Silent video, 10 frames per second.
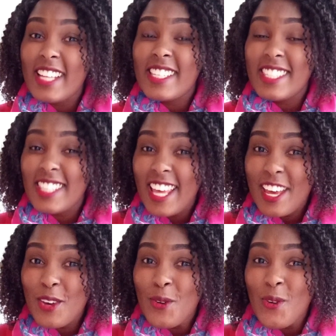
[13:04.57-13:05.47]
and
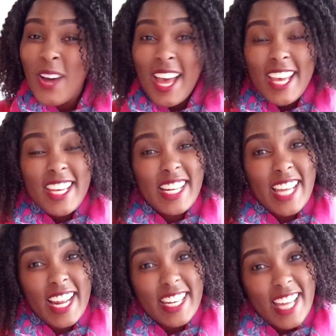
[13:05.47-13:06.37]
see you
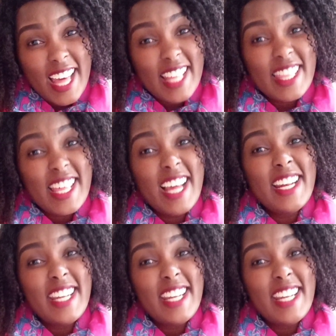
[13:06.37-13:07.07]
in another